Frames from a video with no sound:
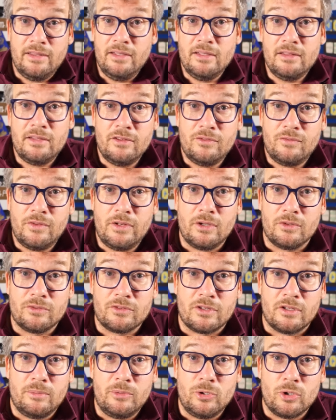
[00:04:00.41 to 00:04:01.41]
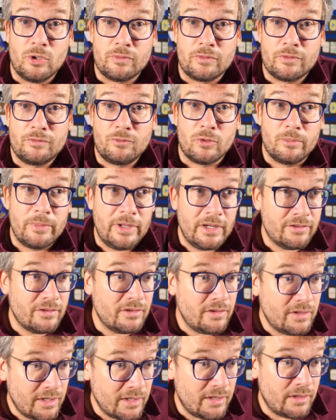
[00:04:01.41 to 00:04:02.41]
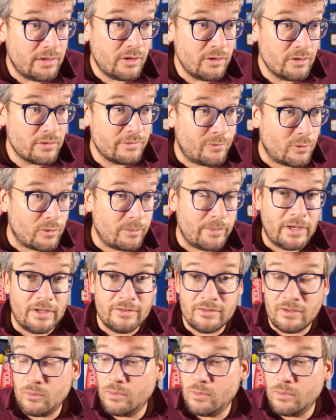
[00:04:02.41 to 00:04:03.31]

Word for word: I think this video is going to be over four minutes, and to get it under four minutes,